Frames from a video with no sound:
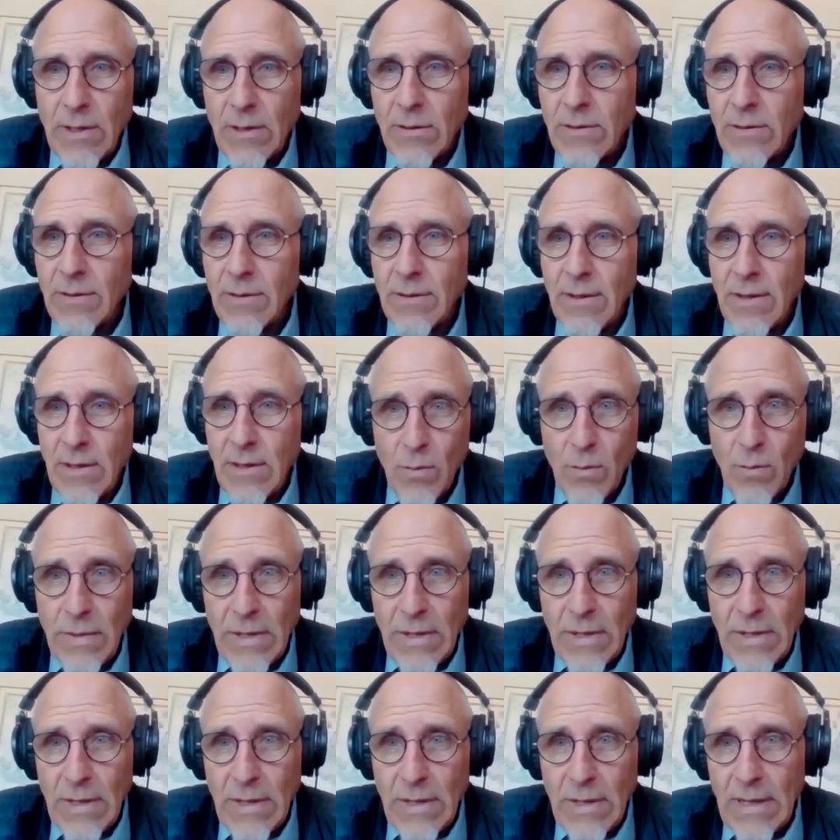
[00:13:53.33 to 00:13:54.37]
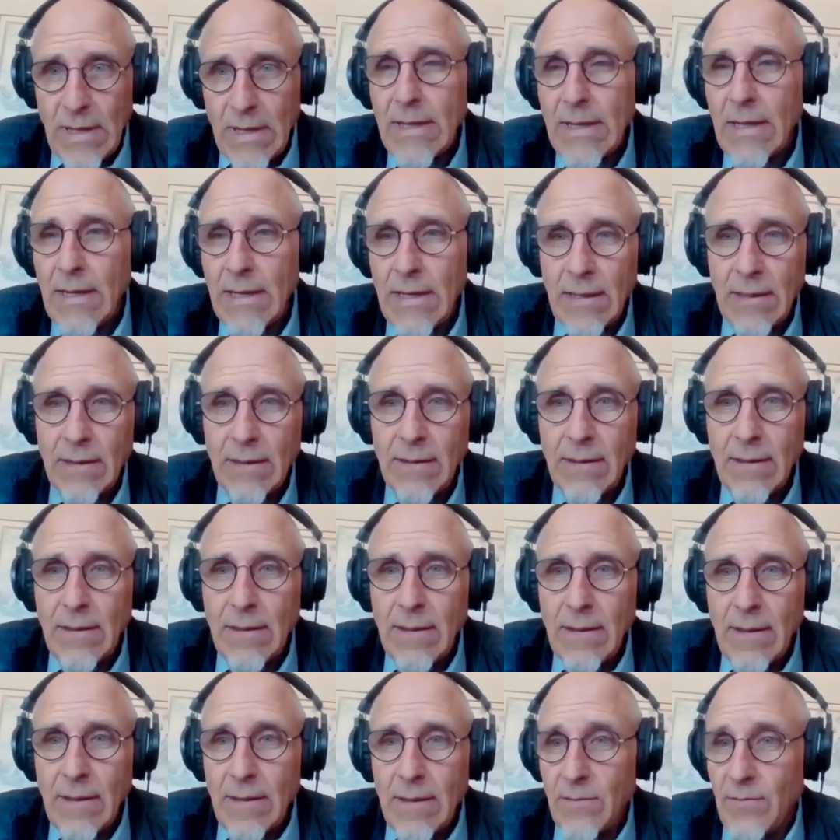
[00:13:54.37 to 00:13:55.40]
their home and
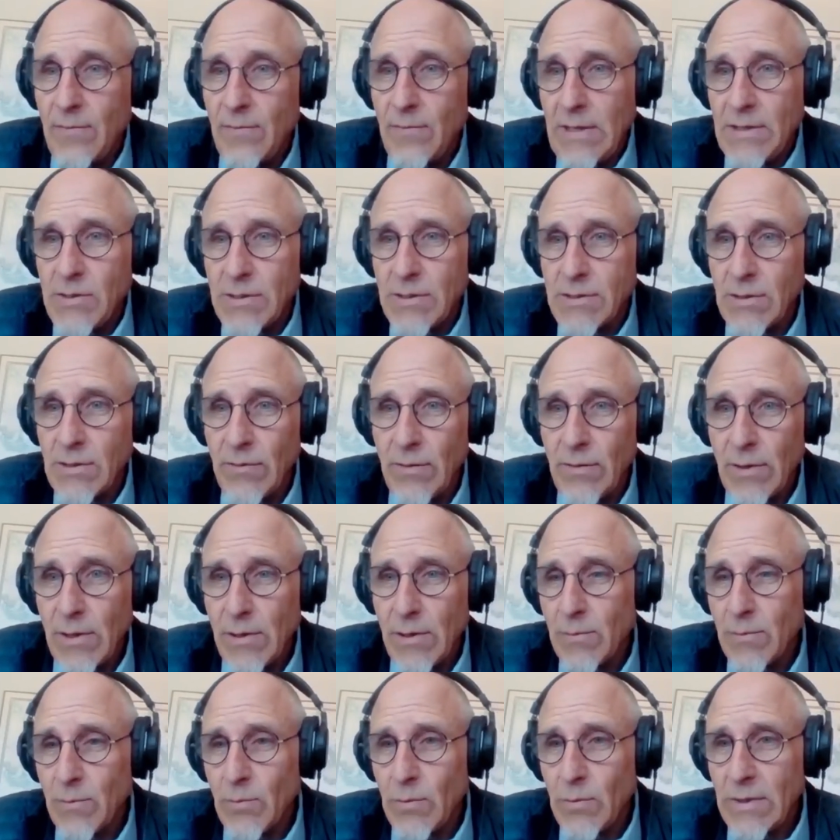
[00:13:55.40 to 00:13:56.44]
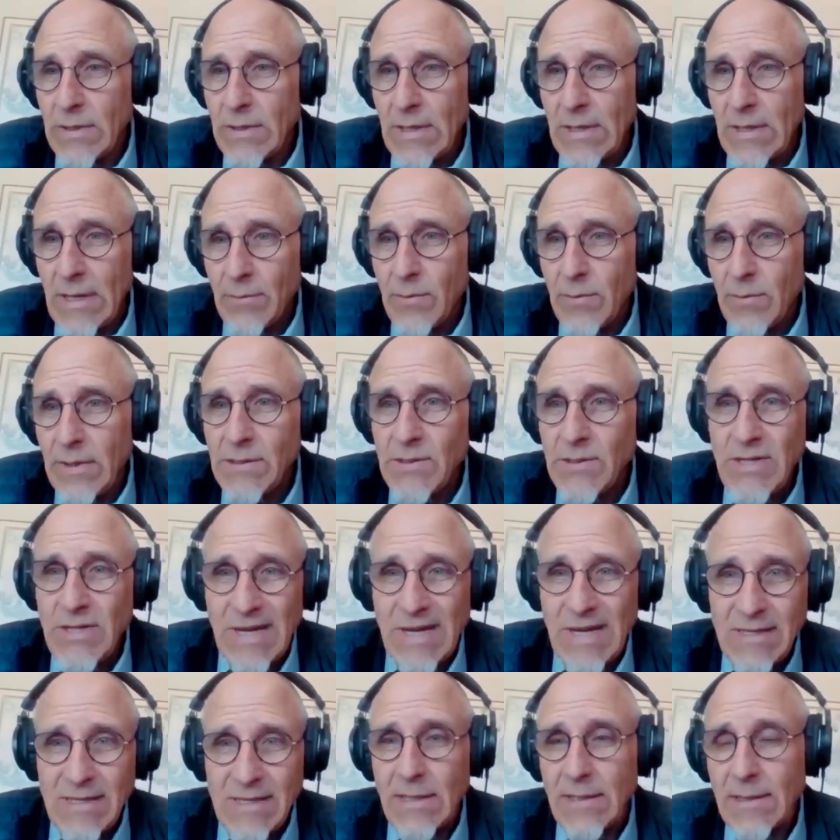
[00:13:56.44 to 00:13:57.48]
highlighting the features of their home with
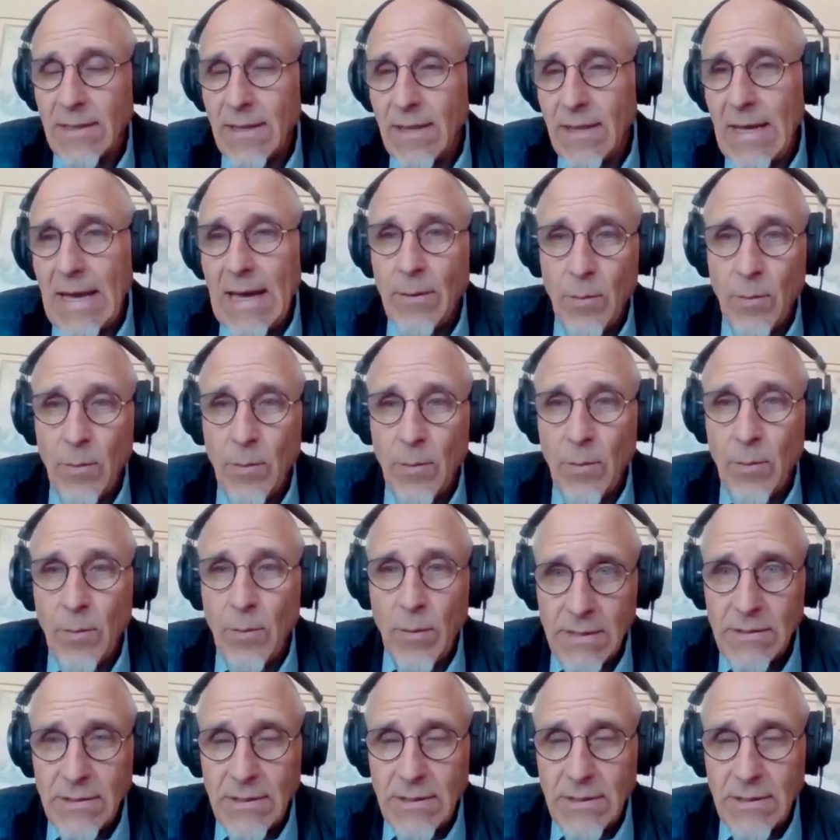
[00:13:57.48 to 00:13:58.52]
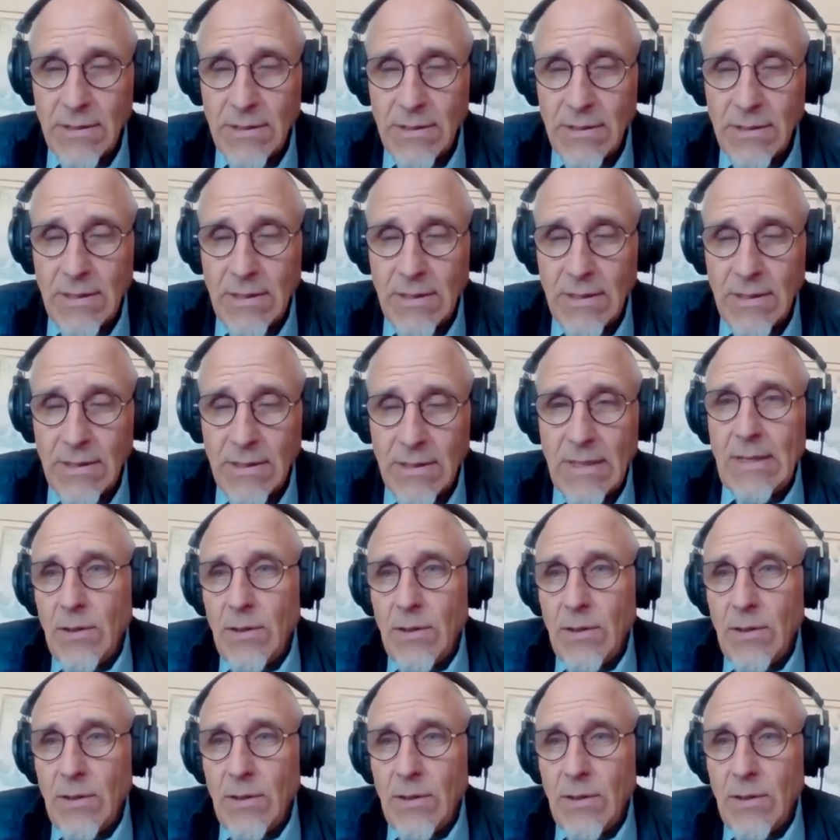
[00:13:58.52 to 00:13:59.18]
not really changing that much.